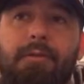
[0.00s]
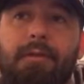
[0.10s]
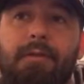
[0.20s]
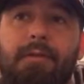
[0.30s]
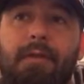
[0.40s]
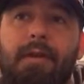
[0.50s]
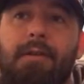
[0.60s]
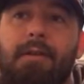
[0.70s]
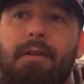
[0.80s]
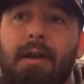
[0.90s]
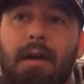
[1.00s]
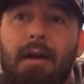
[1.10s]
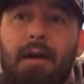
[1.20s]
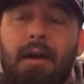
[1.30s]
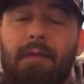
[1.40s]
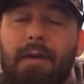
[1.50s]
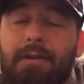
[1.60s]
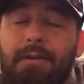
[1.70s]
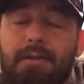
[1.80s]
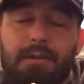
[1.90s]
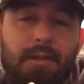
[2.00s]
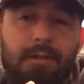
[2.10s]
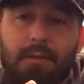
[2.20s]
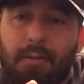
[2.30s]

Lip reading: is because of the fact that I've had such